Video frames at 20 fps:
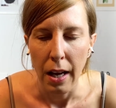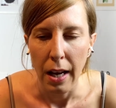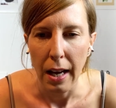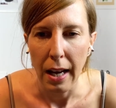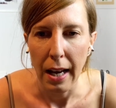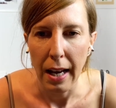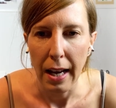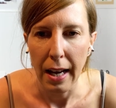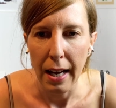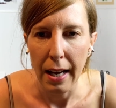
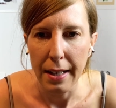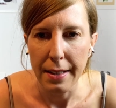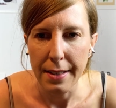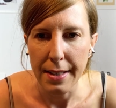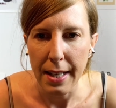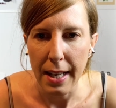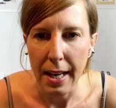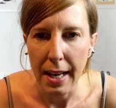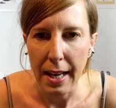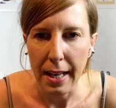And
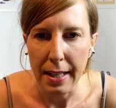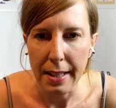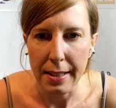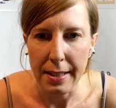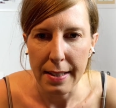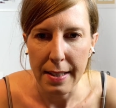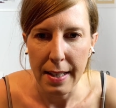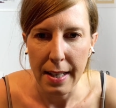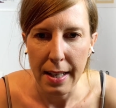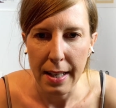
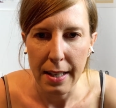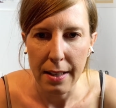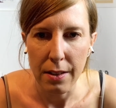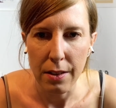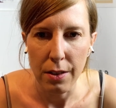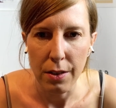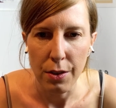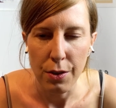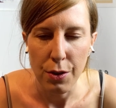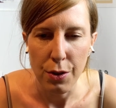
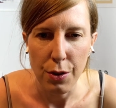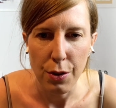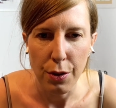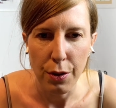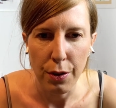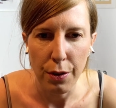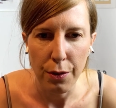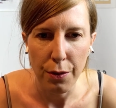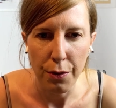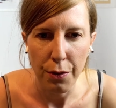exhale to
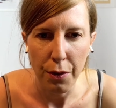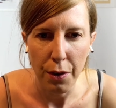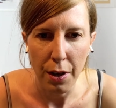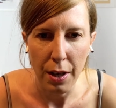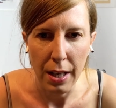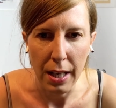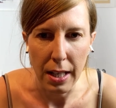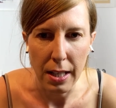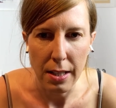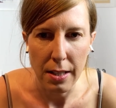the
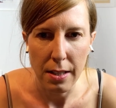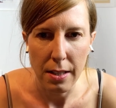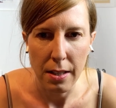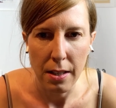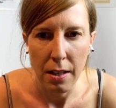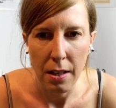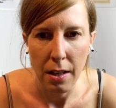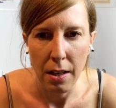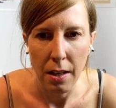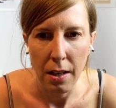right.
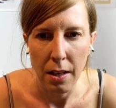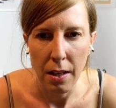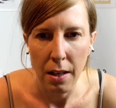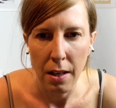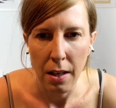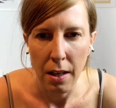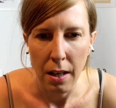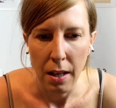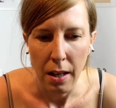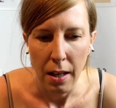
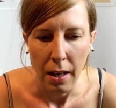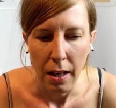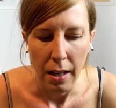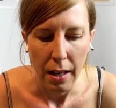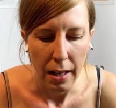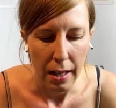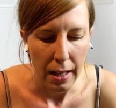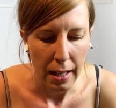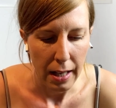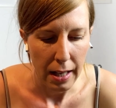
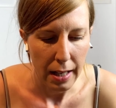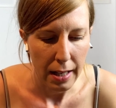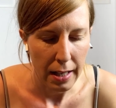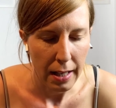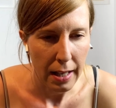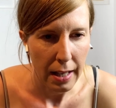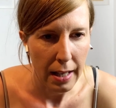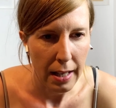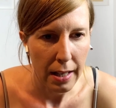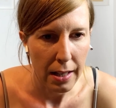
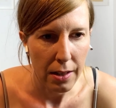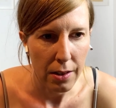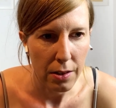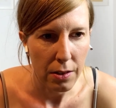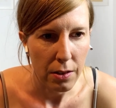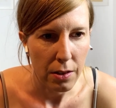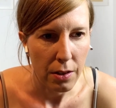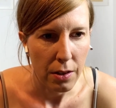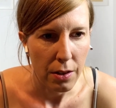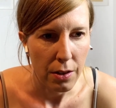
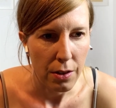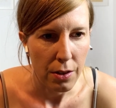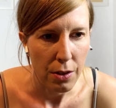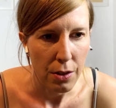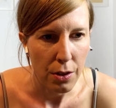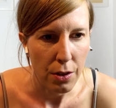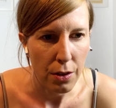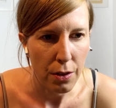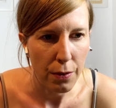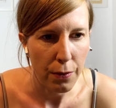Inhale
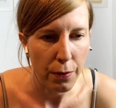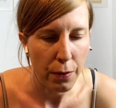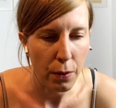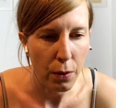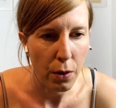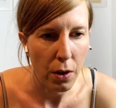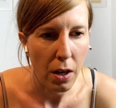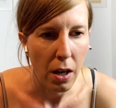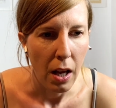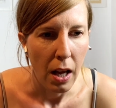to the
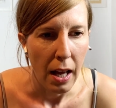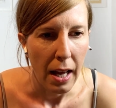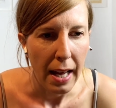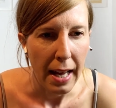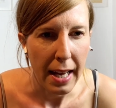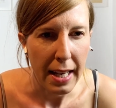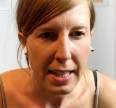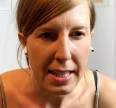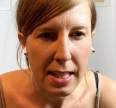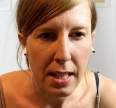floor.
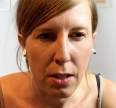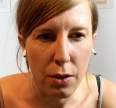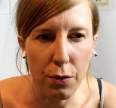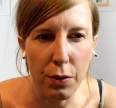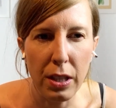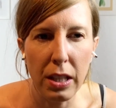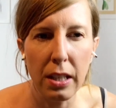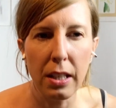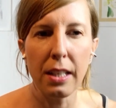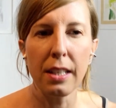Exhale,
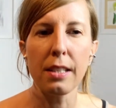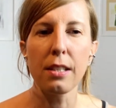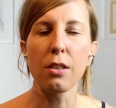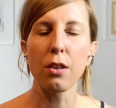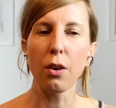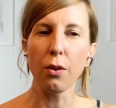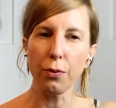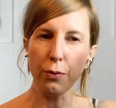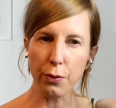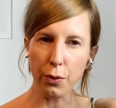release
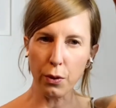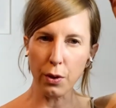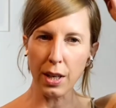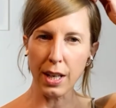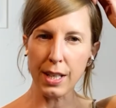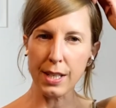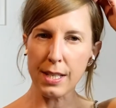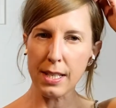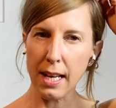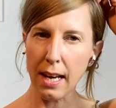your
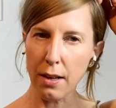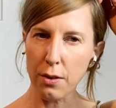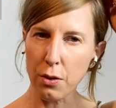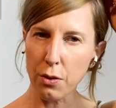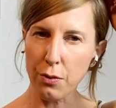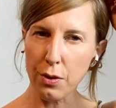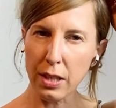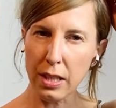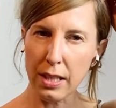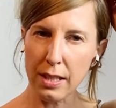forehead down
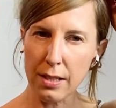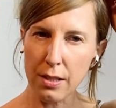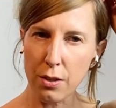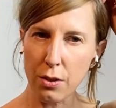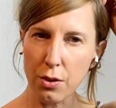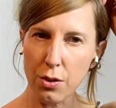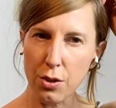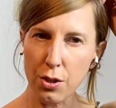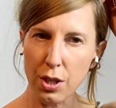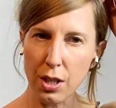or release
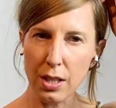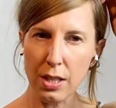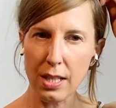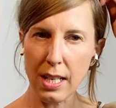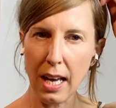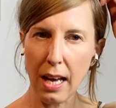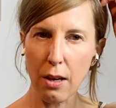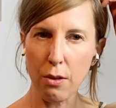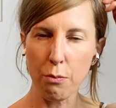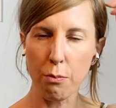your chin
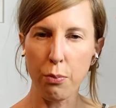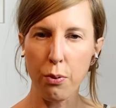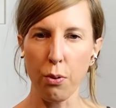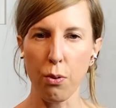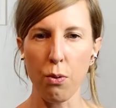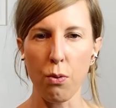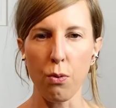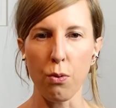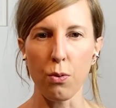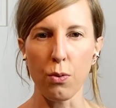down.
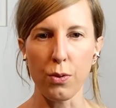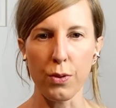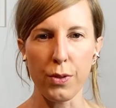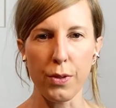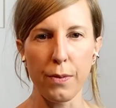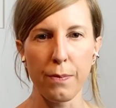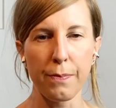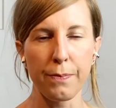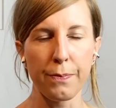Pause.